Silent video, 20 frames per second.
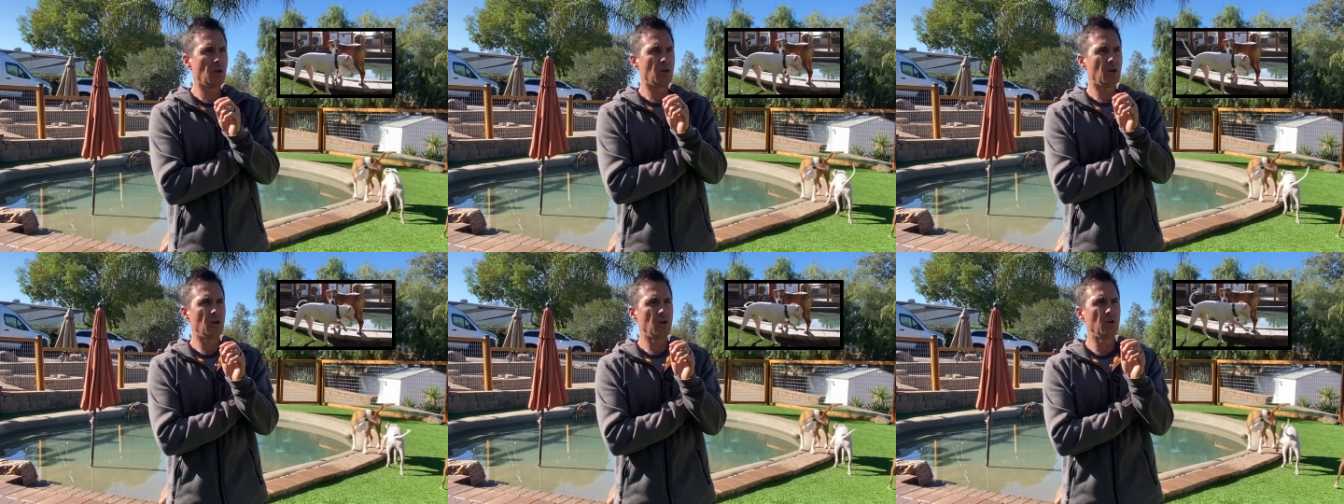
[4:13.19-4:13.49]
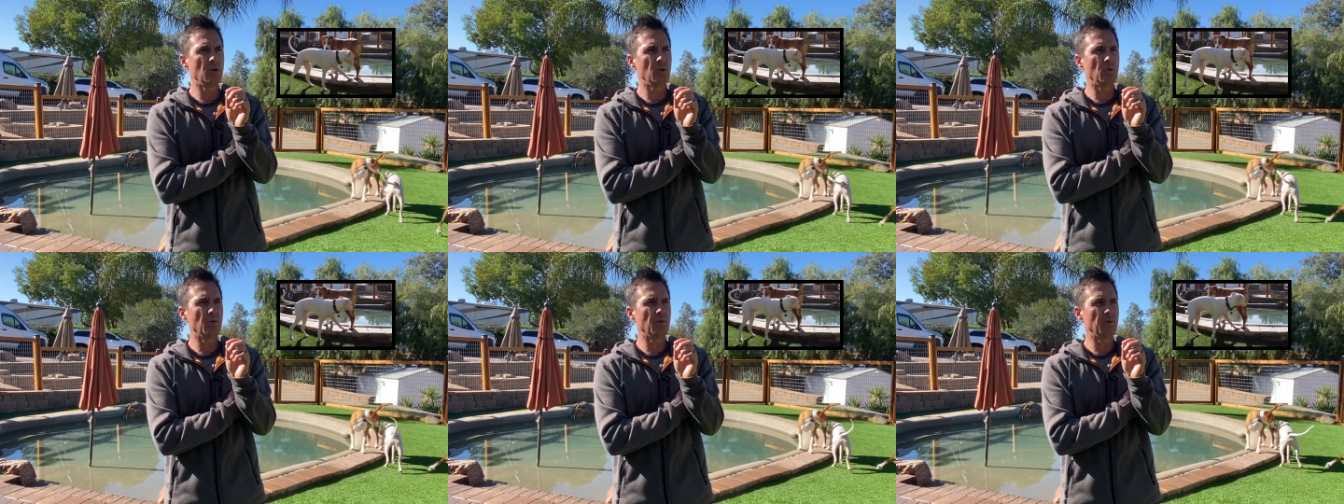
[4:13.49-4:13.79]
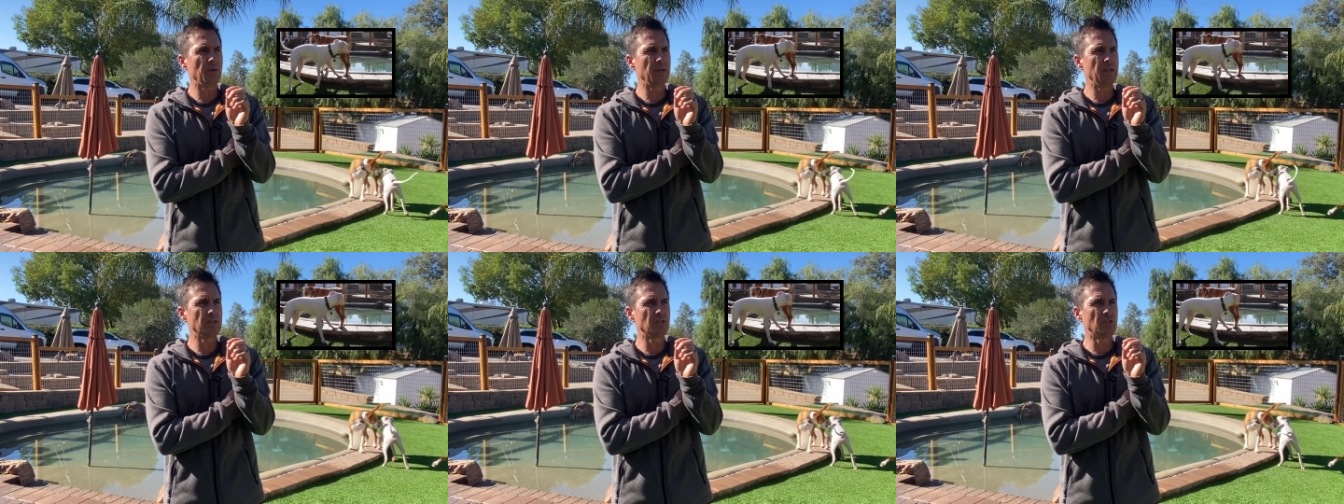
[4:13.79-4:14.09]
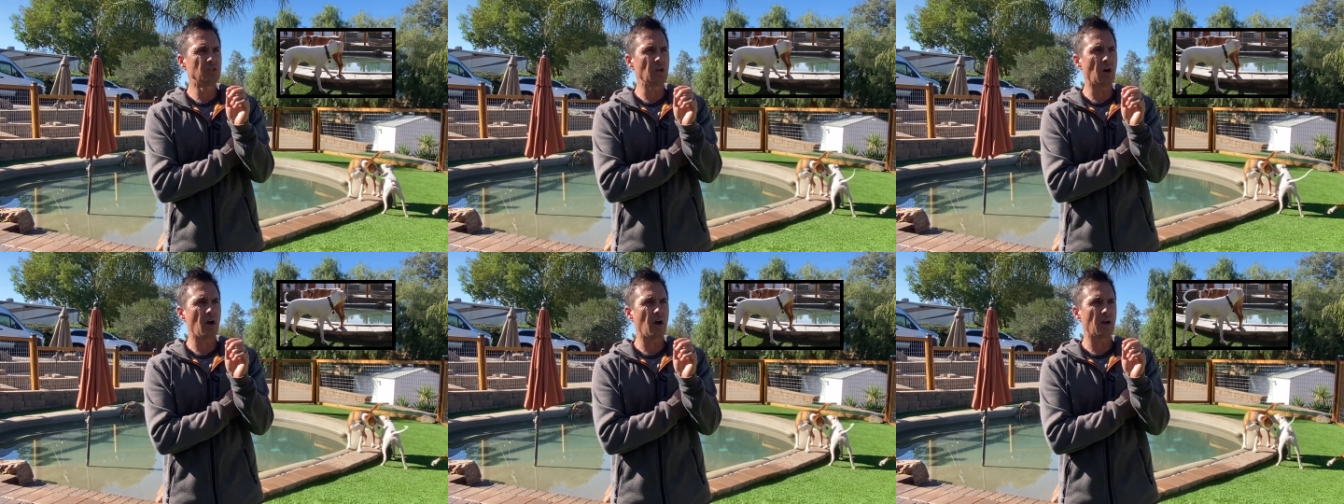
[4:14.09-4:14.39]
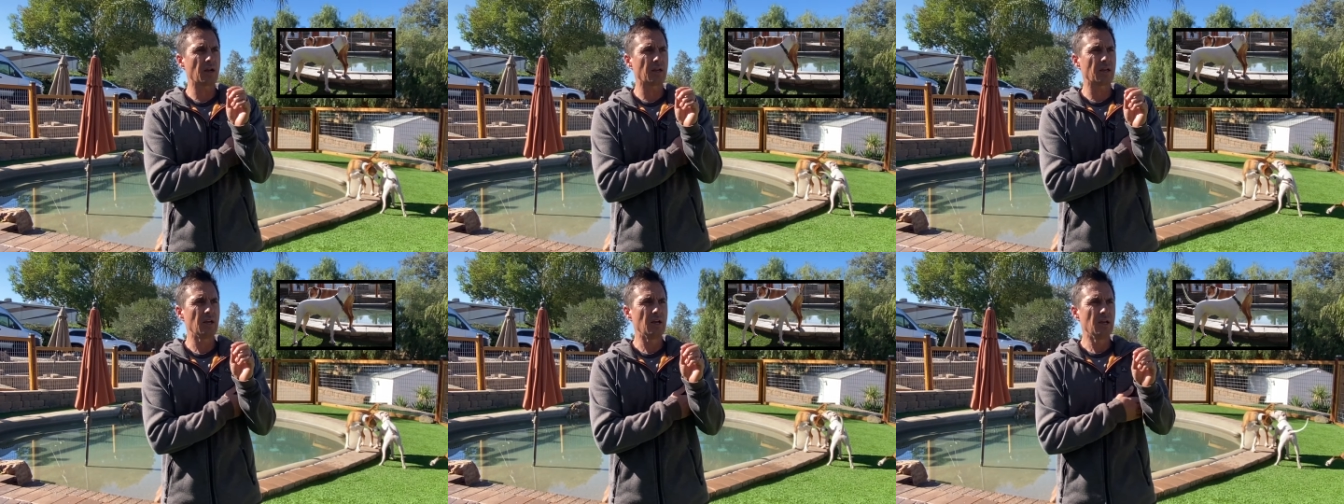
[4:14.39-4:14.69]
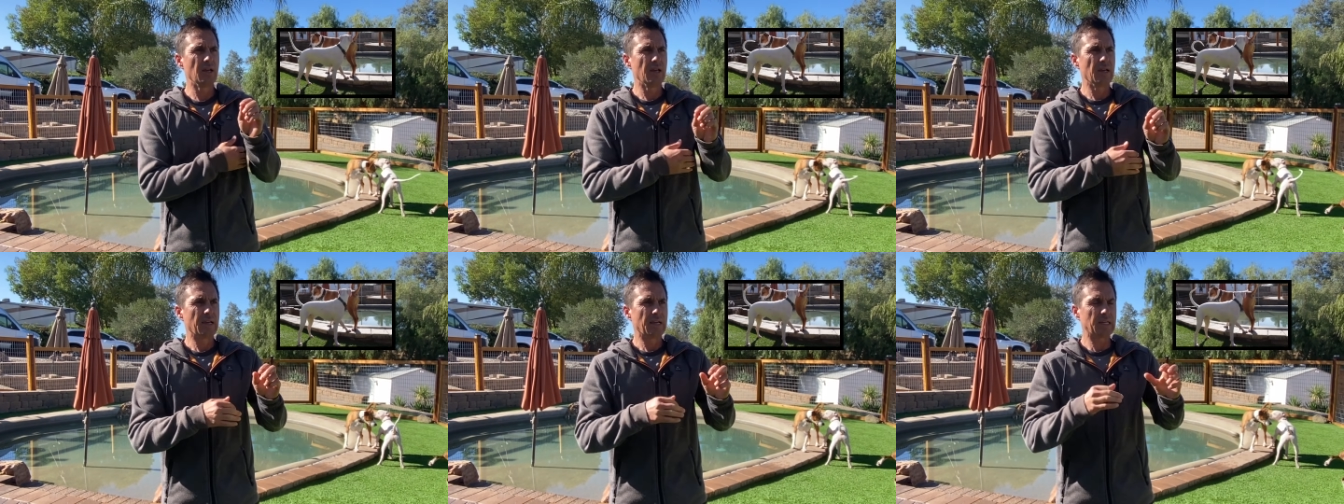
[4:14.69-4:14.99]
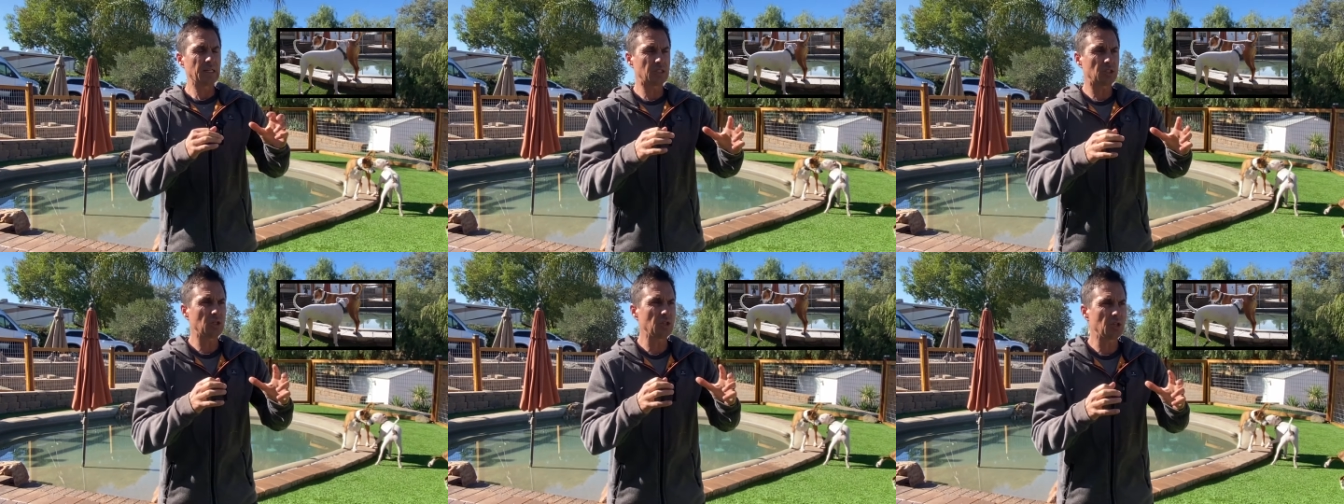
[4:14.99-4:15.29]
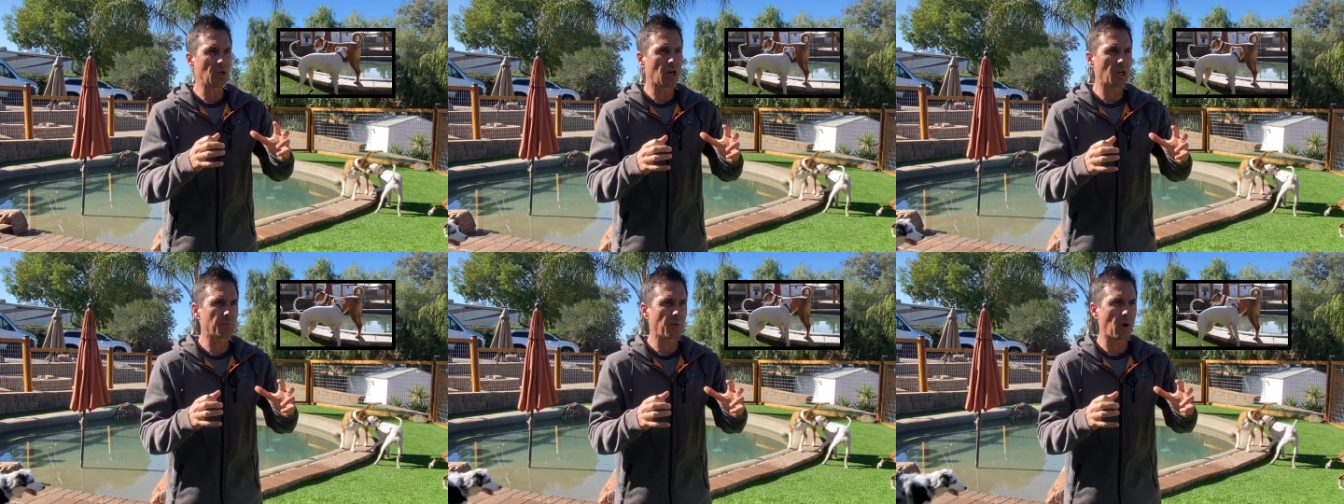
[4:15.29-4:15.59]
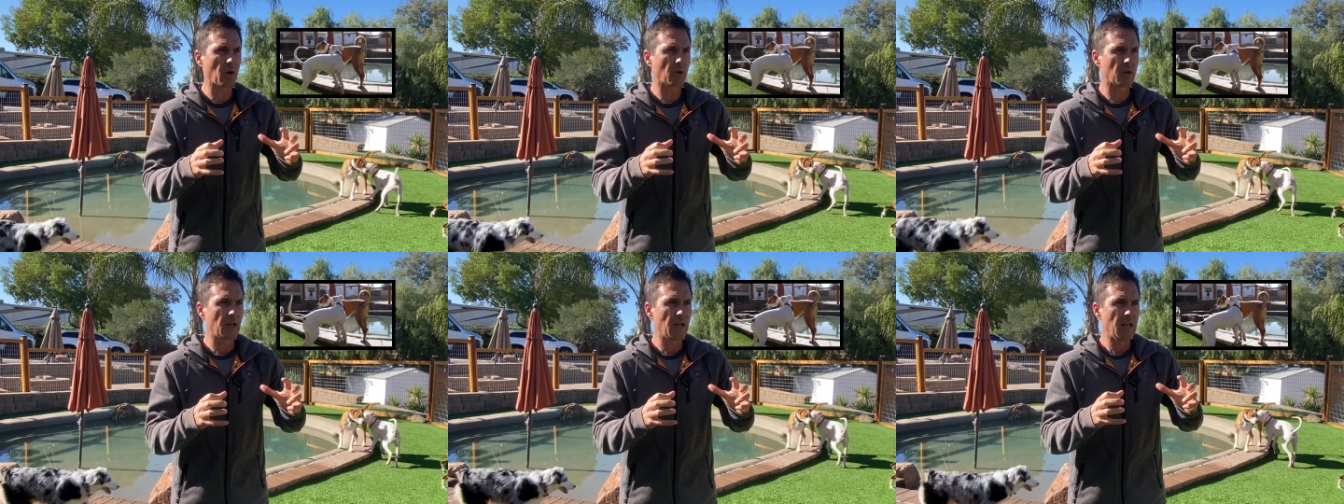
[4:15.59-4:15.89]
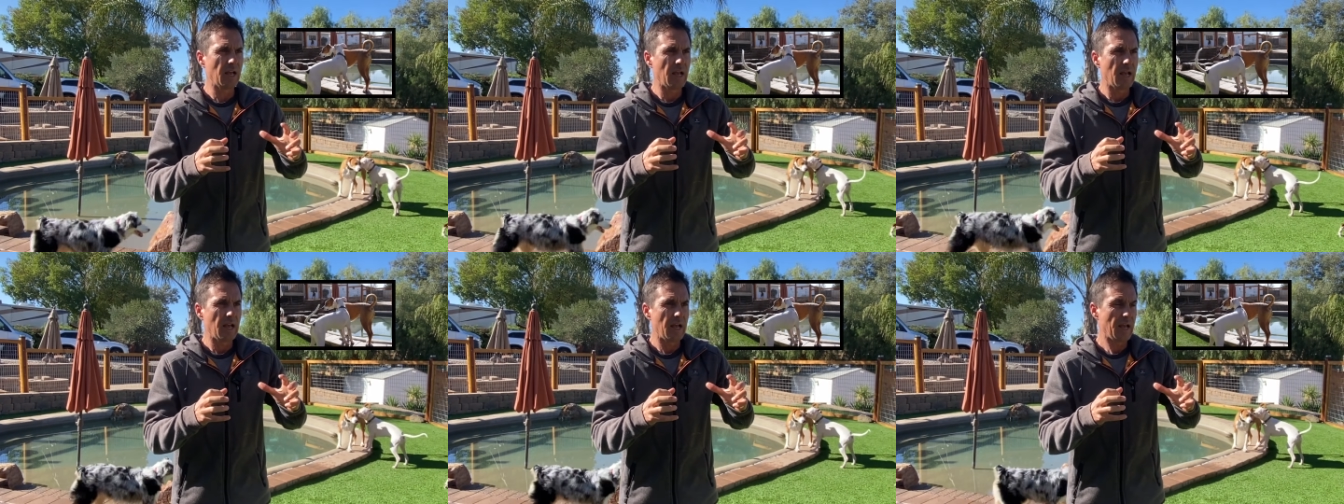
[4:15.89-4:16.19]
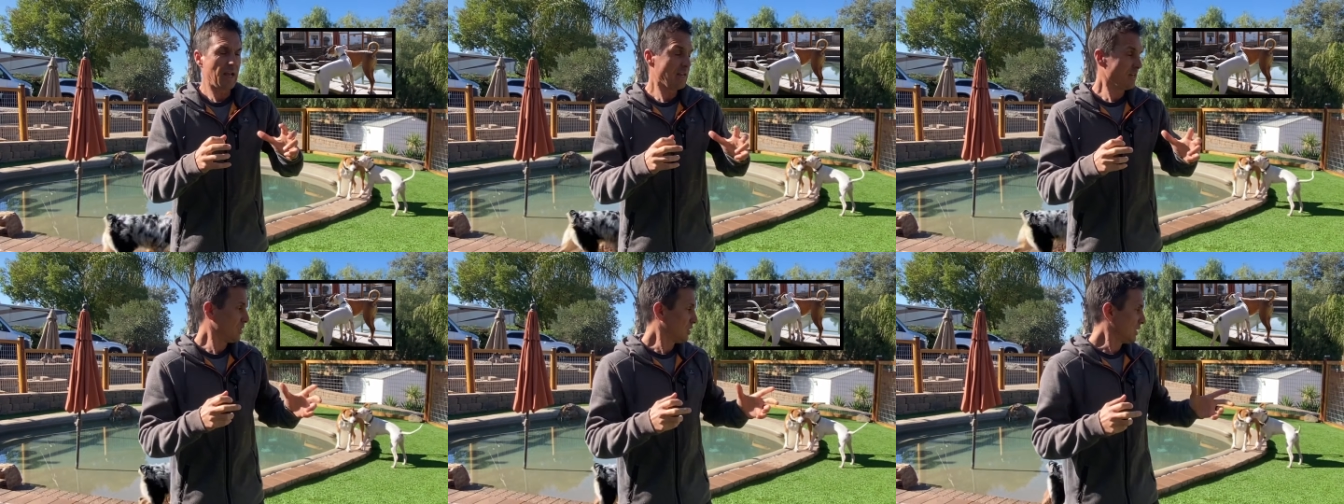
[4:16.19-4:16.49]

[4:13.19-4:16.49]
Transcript: who his dog gets to the dog park and